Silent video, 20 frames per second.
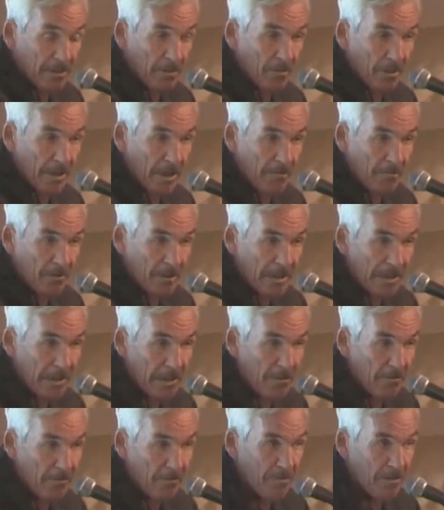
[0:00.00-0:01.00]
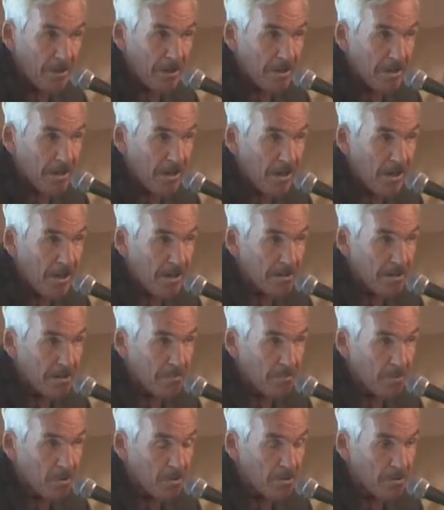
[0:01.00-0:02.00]
So we have an infinite
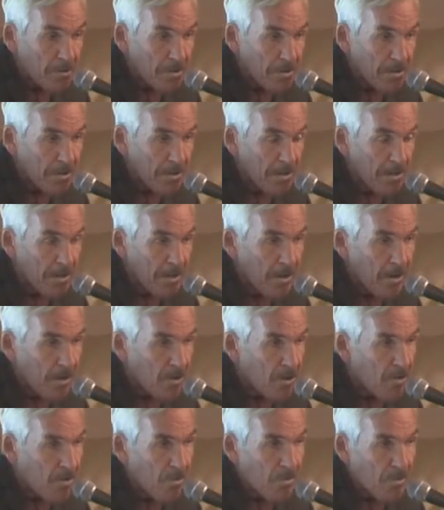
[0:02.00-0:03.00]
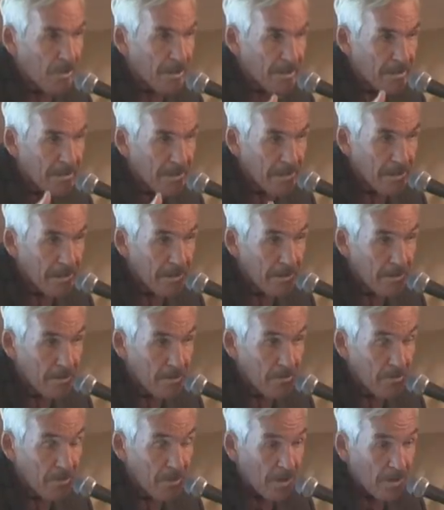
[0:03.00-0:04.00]
cosmos according to
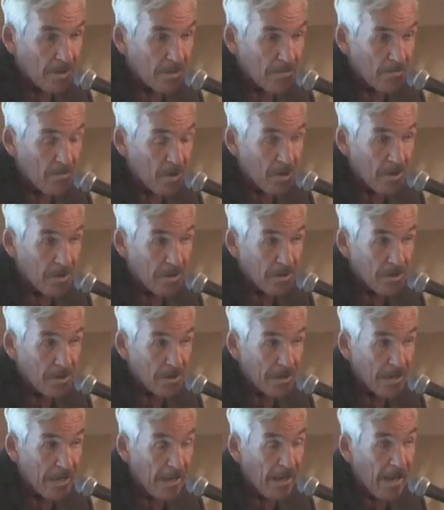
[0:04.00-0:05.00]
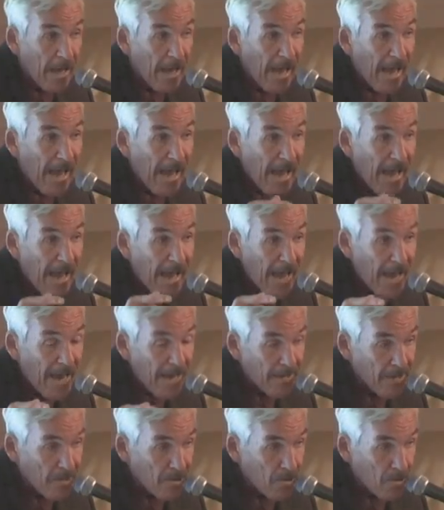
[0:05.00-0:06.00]
Hindu cosmology
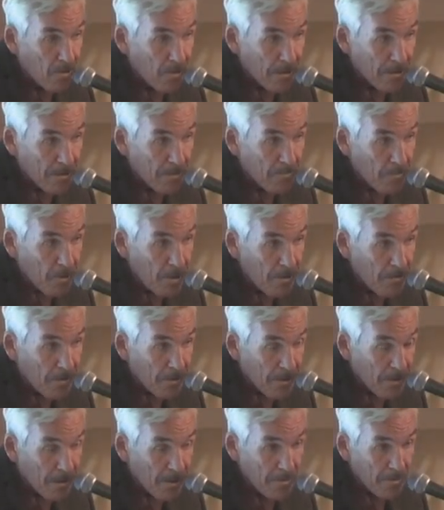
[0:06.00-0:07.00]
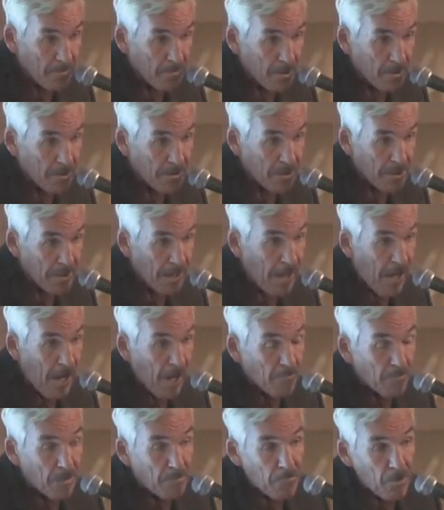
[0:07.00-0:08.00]
and according to modern cosmology.
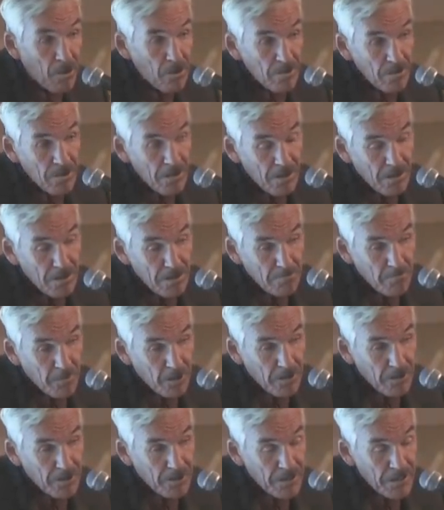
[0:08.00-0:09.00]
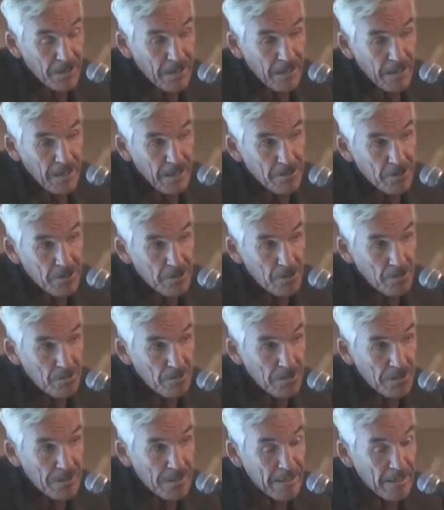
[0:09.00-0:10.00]
But modern cosmology is
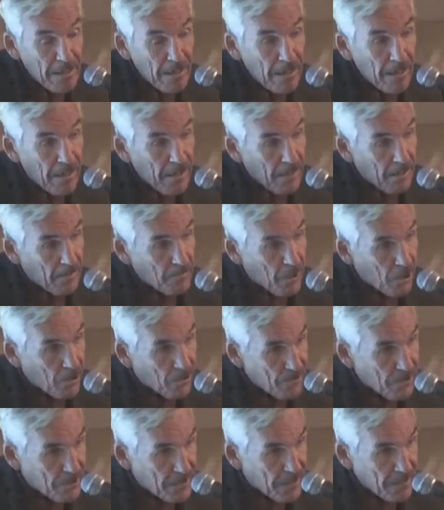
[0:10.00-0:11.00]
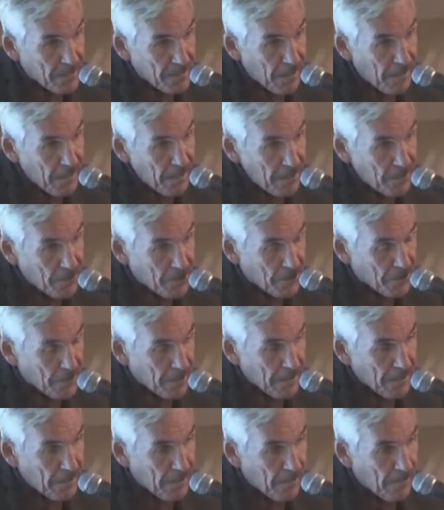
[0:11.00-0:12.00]
using modern
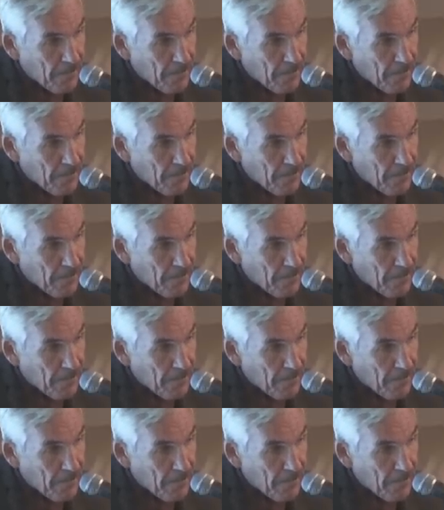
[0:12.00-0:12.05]
technology